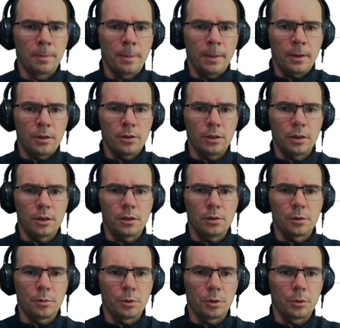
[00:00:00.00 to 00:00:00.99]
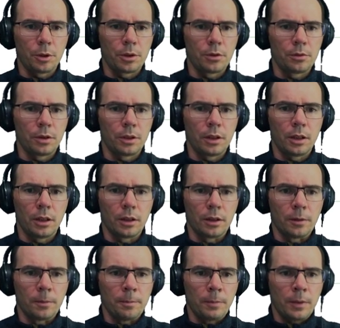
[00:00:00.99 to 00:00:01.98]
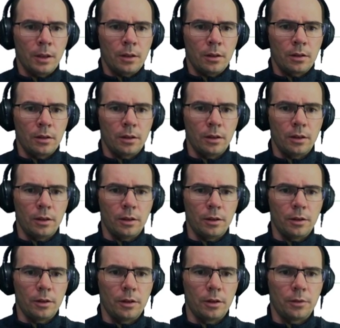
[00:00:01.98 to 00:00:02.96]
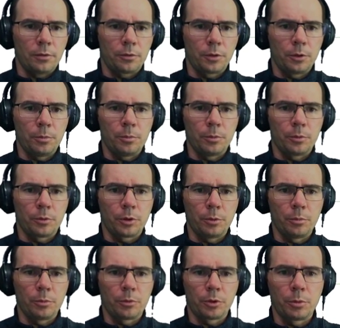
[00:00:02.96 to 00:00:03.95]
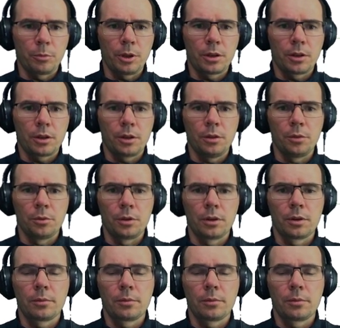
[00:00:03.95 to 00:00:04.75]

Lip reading: So let's look what we're doing here. From that code,